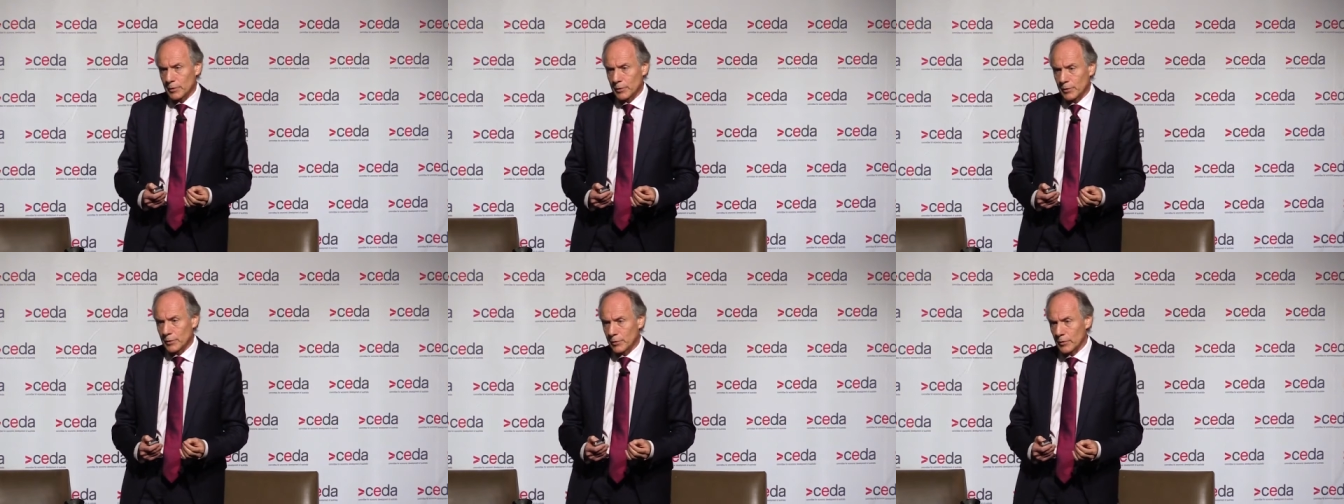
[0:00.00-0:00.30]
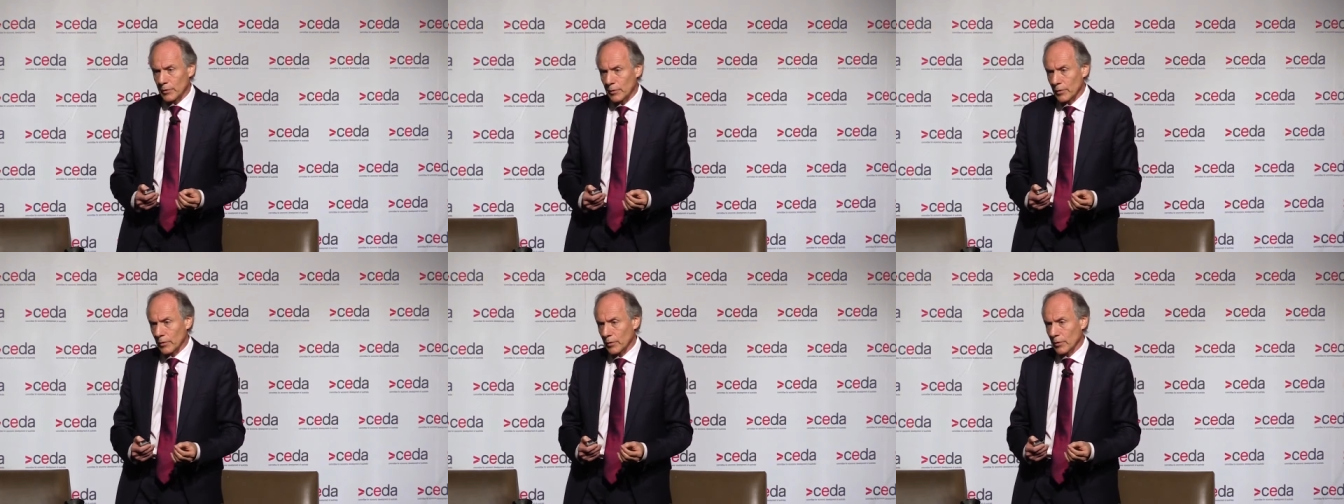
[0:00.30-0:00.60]

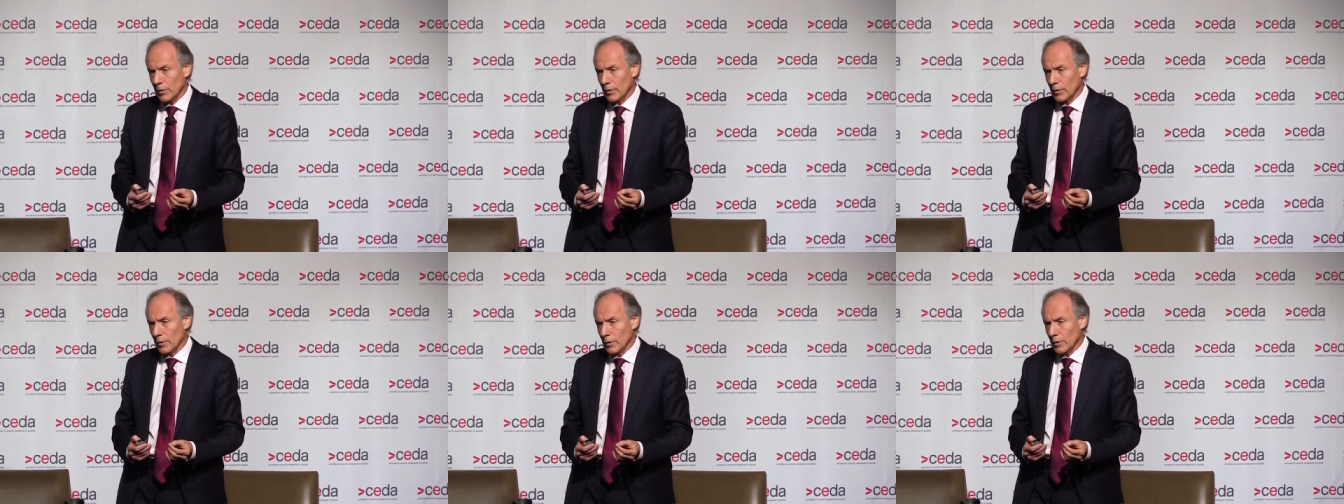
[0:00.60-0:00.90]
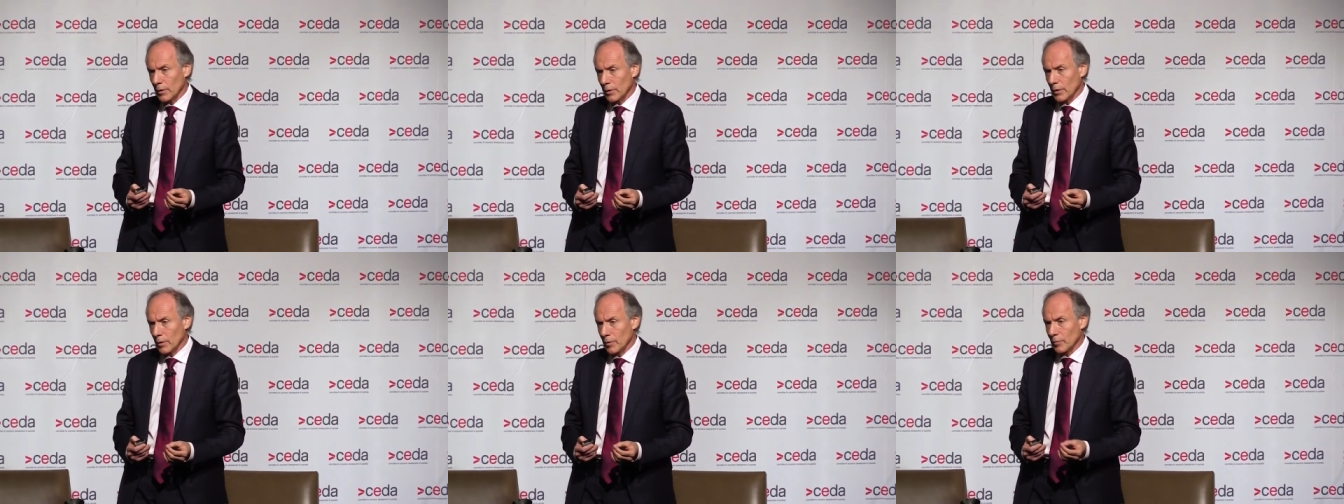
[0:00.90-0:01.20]
produced
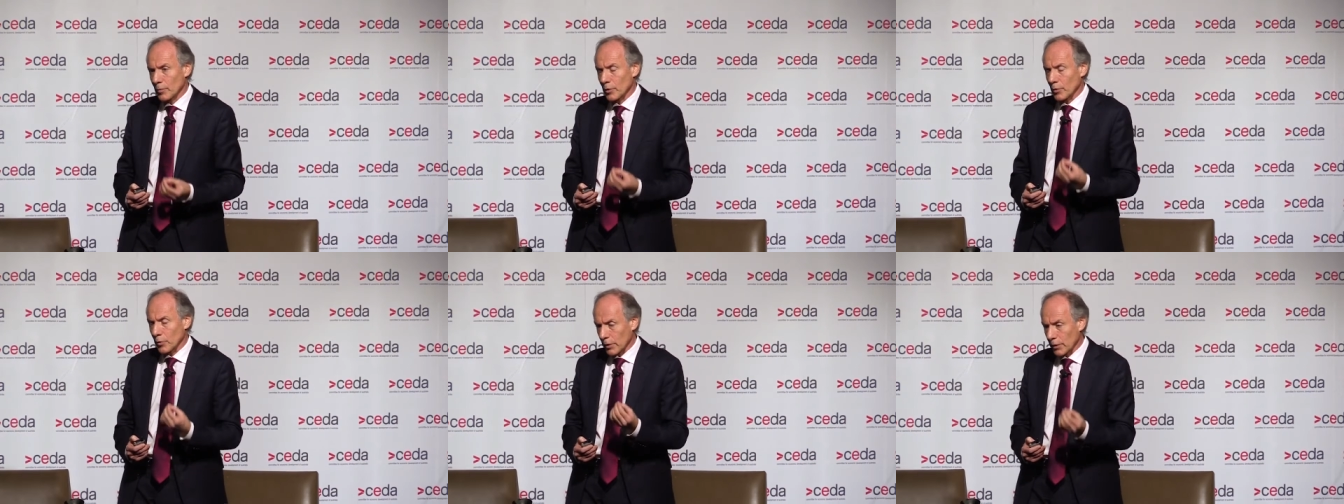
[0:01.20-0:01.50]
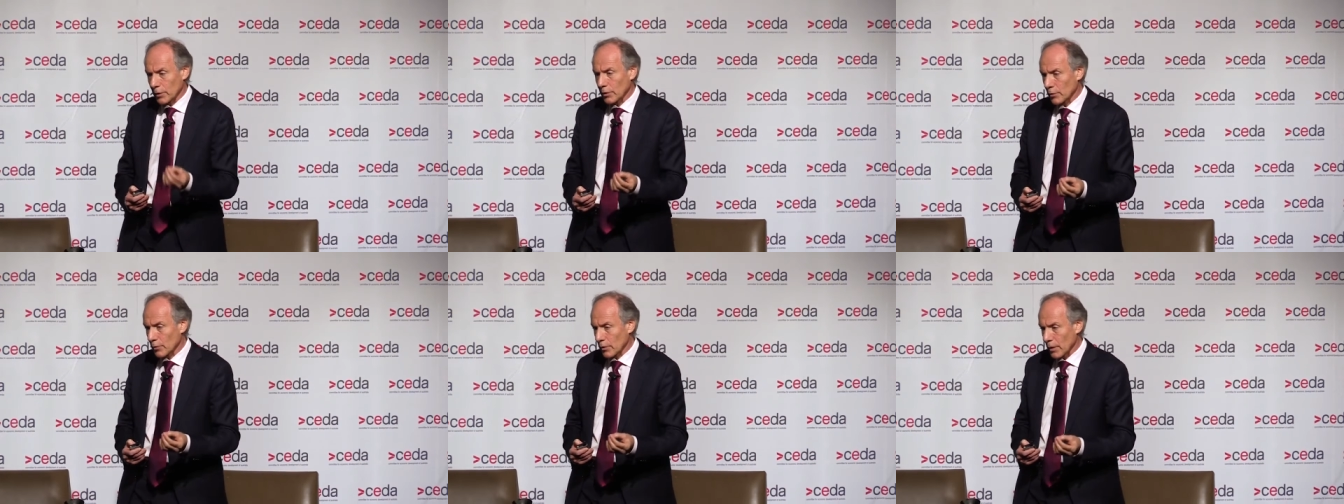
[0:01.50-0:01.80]
per
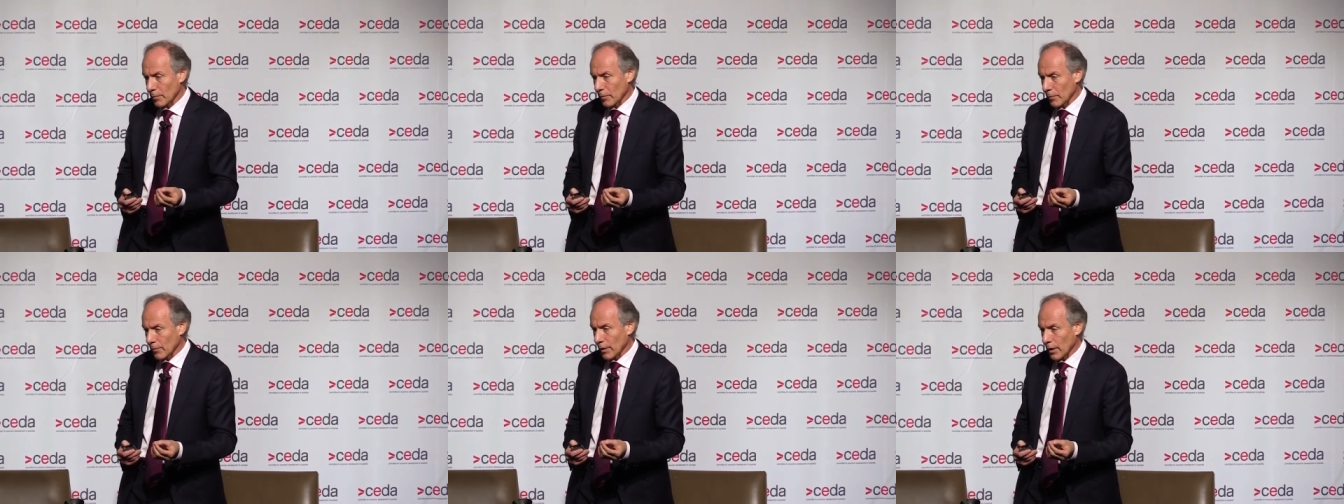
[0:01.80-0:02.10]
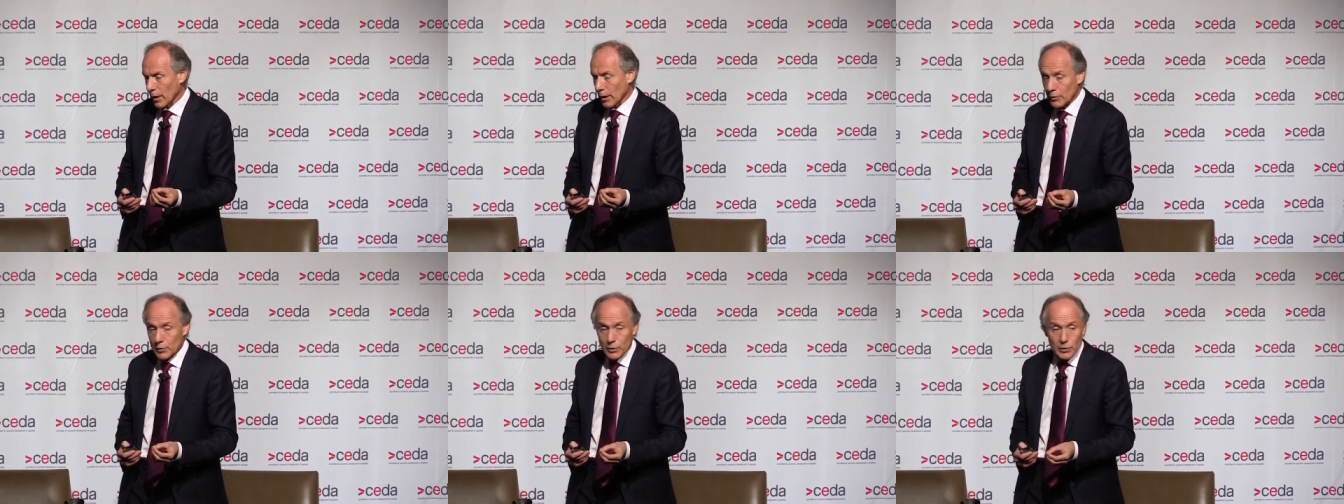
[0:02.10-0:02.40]
kilogram of
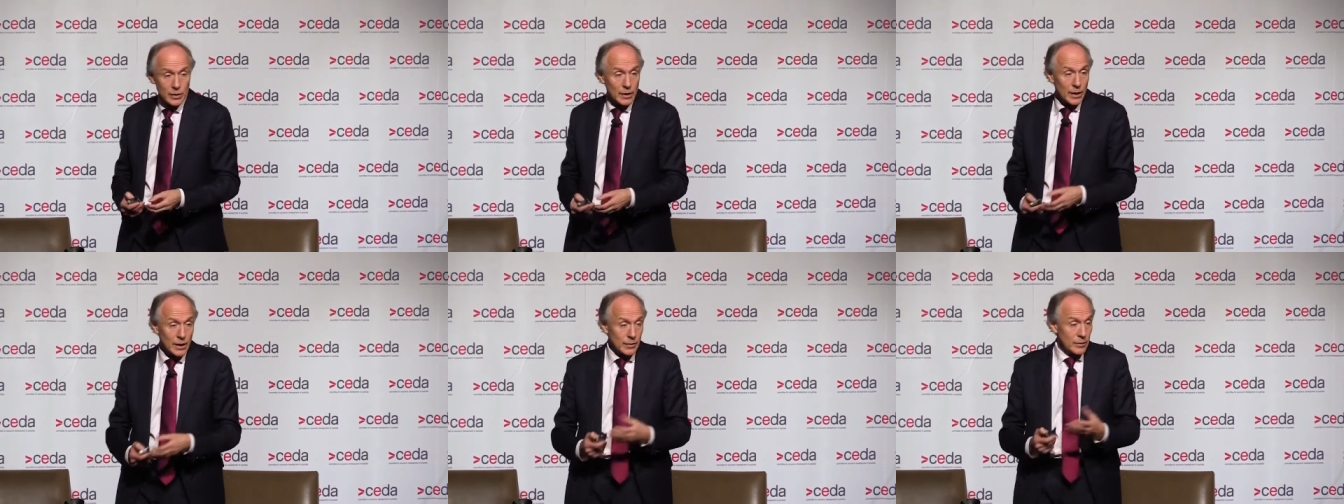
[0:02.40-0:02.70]
hydrogen,